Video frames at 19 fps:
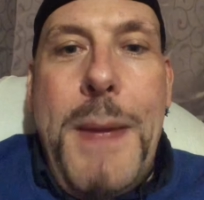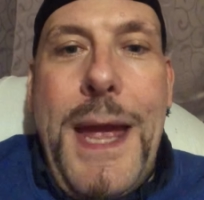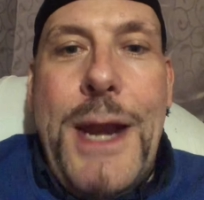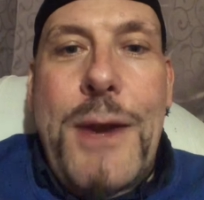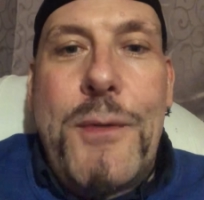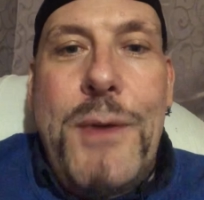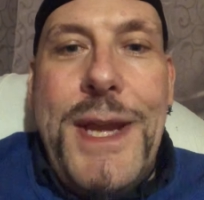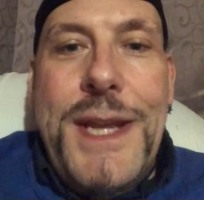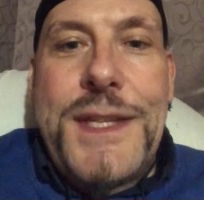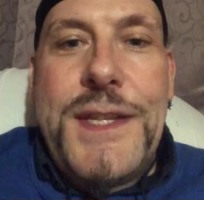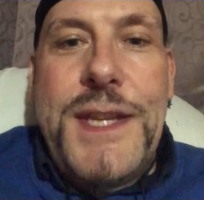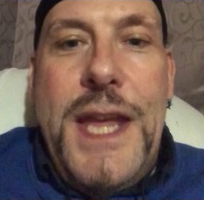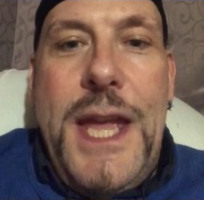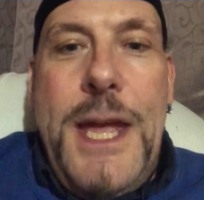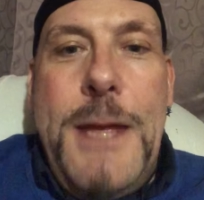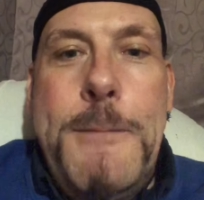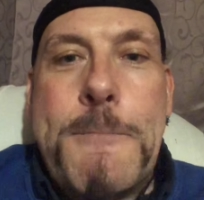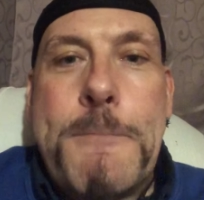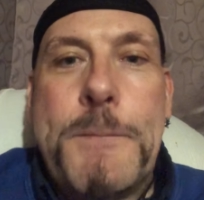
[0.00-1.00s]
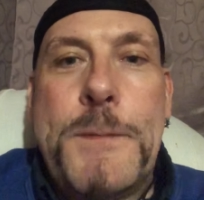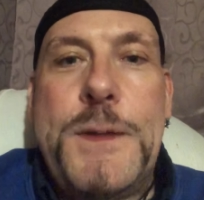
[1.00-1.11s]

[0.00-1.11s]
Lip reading: anorexia.